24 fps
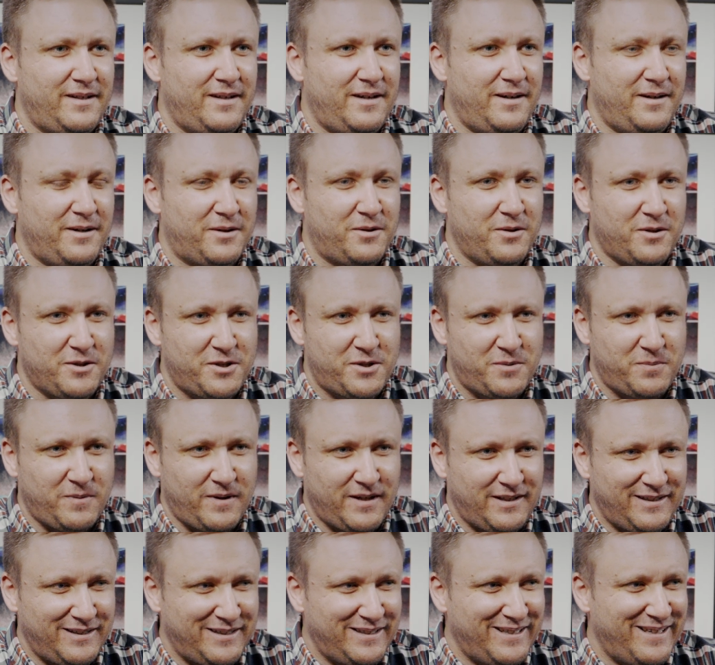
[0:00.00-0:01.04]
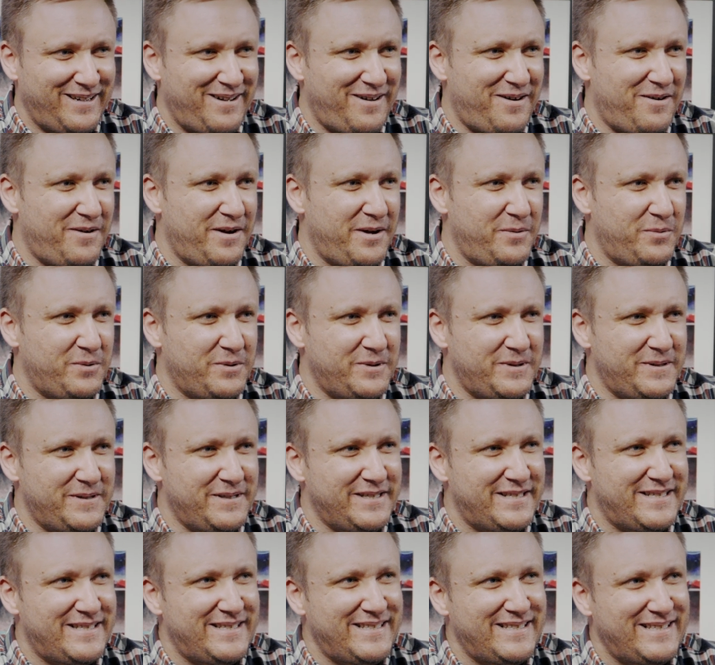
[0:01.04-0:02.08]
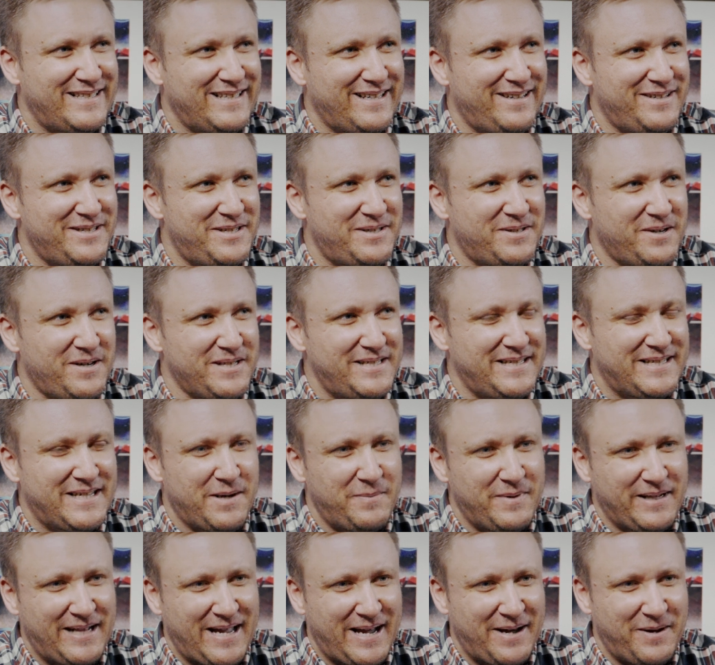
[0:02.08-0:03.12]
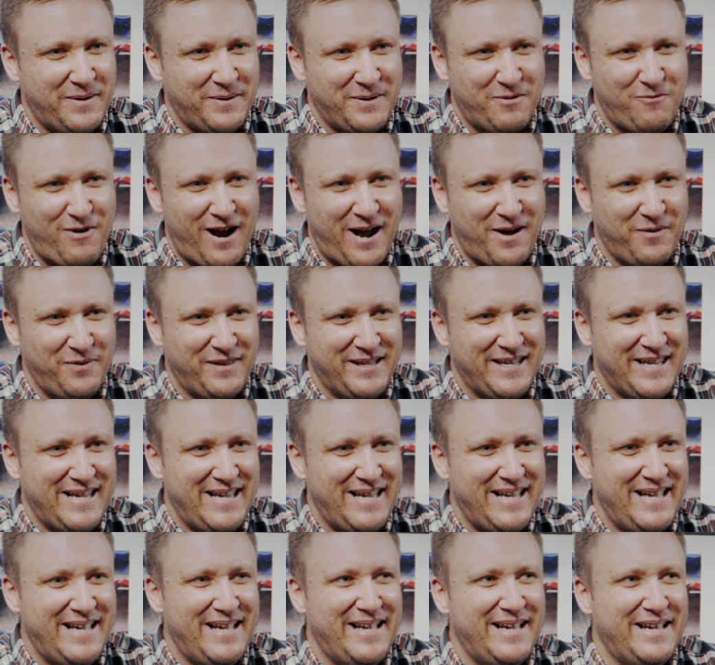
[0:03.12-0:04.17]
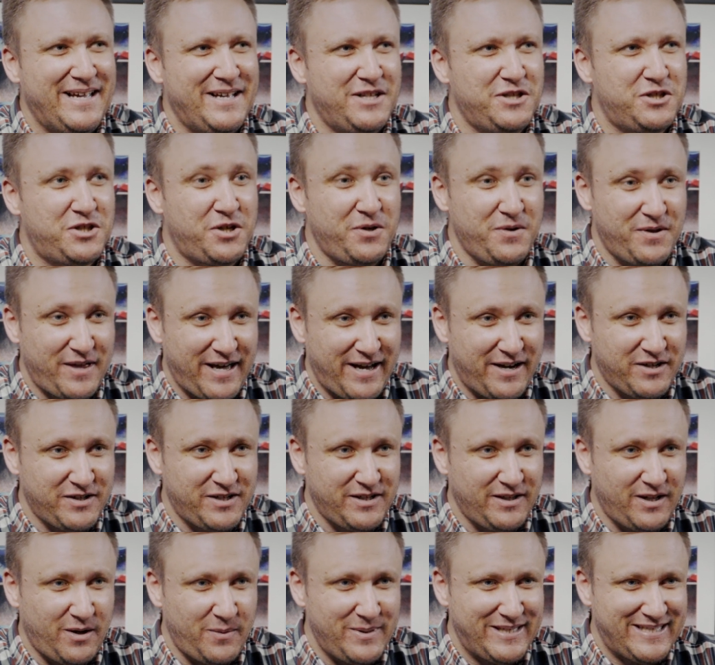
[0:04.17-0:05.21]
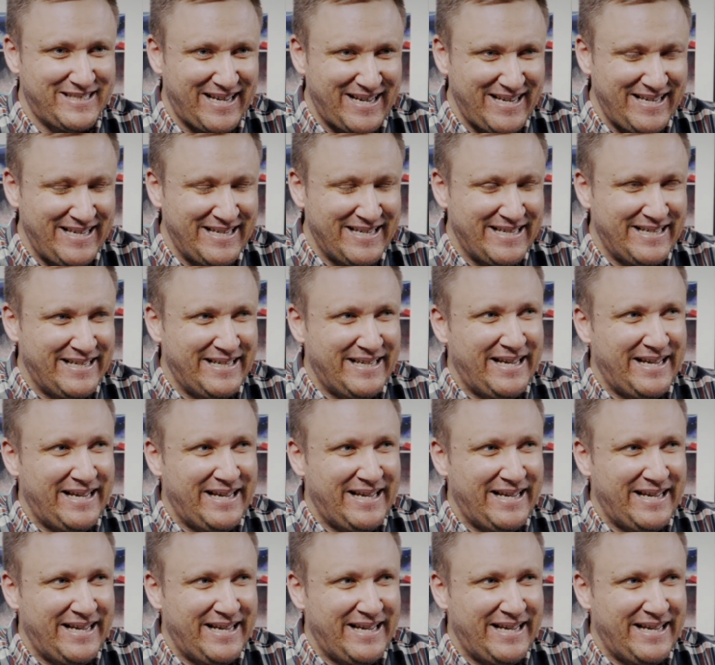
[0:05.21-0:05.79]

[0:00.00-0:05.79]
Well, I started coming down around the year 2000, I would say.